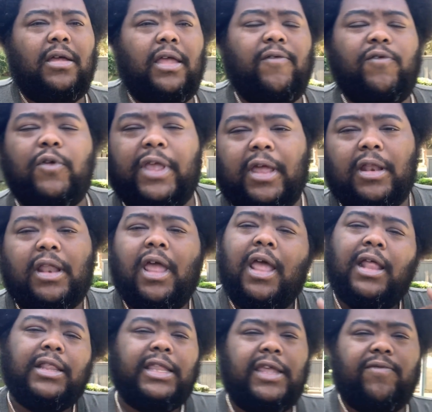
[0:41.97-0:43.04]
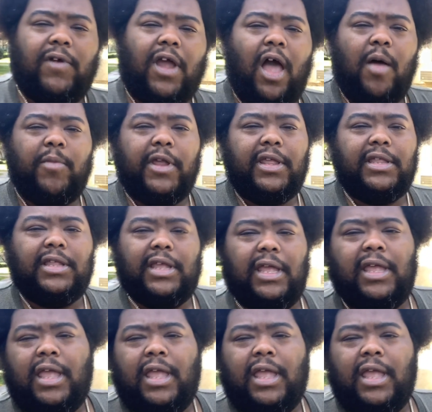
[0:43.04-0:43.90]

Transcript: if you can leave a comment